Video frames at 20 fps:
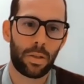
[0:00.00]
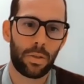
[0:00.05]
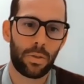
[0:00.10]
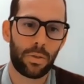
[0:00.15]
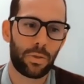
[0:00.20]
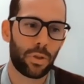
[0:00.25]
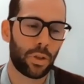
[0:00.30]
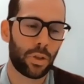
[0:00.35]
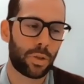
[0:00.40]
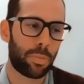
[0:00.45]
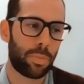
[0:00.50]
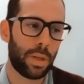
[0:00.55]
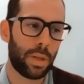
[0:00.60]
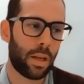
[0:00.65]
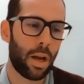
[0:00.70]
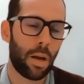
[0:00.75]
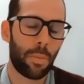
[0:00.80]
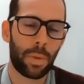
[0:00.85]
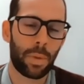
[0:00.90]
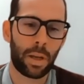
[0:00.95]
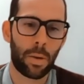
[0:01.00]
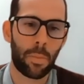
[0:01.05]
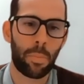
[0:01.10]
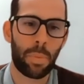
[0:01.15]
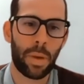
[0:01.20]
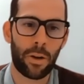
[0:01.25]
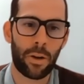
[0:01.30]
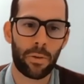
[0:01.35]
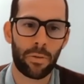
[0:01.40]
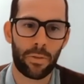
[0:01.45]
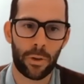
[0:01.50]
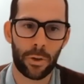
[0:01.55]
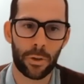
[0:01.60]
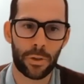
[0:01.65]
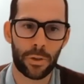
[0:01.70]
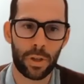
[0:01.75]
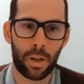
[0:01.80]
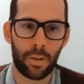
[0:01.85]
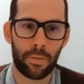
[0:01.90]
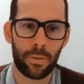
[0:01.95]
just becoming a better
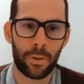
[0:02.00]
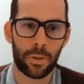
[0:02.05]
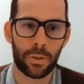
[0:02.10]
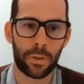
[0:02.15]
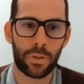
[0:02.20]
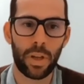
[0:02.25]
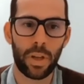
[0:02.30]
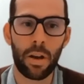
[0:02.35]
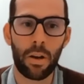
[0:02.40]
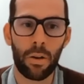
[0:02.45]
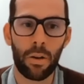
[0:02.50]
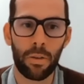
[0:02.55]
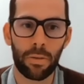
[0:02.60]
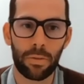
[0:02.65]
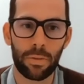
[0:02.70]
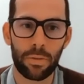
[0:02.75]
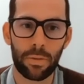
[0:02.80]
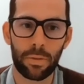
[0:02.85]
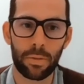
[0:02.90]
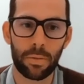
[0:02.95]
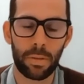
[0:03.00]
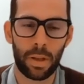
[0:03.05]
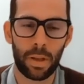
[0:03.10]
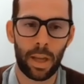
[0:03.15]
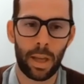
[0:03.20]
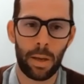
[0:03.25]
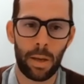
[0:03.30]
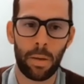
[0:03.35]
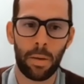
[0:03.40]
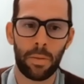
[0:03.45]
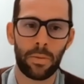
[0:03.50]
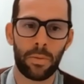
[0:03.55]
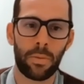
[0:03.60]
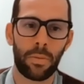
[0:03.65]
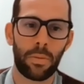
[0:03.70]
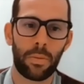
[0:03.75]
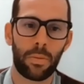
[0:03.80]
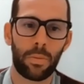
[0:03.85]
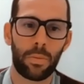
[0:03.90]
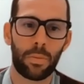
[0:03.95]
version of yourself and
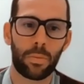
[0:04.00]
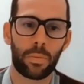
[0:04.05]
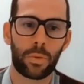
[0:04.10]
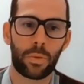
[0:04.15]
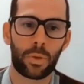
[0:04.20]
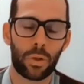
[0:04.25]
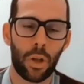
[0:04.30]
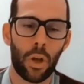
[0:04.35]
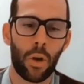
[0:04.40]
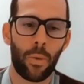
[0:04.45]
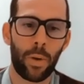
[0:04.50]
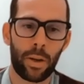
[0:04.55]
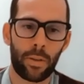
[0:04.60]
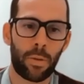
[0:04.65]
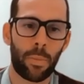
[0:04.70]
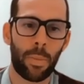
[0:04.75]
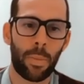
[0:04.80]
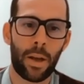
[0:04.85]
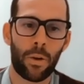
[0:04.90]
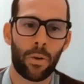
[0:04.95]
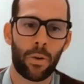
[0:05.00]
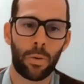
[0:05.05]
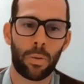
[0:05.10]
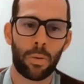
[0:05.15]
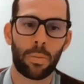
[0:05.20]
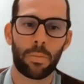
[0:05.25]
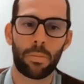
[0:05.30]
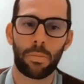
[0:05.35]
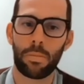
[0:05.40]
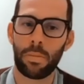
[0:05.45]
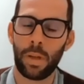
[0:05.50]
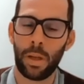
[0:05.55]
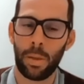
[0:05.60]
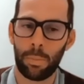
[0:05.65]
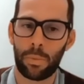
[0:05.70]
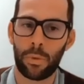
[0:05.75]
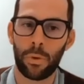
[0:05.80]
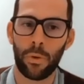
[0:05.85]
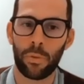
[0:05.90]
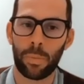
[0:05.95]
slow incremental
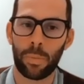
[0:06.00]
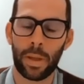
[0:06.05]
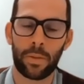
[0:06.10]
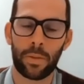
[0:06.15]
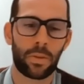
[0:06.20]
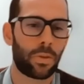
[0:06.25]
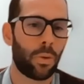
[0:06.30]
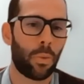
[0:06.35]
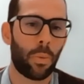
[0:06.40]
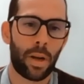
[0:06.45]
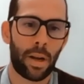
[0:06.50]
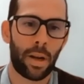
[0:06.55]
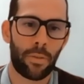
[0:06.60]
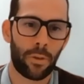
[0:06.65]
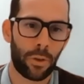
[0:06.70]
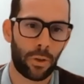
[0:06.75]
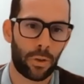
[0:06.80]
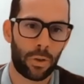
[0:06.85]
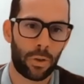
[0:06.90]
improvements to whatever your